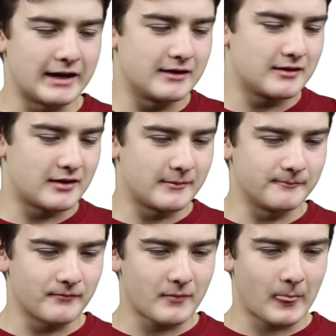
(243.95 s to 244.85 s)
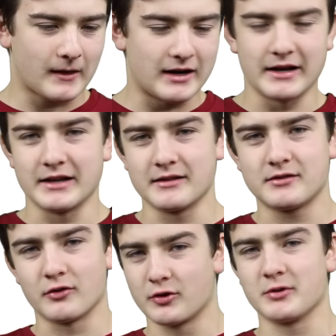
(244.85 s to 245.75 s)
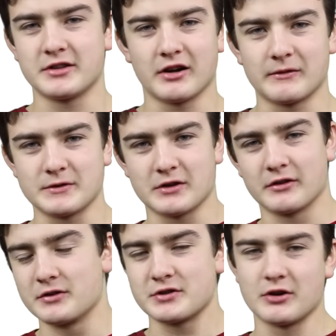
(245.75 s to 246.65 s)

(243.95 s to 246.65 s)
and um, I don't know what the offers are.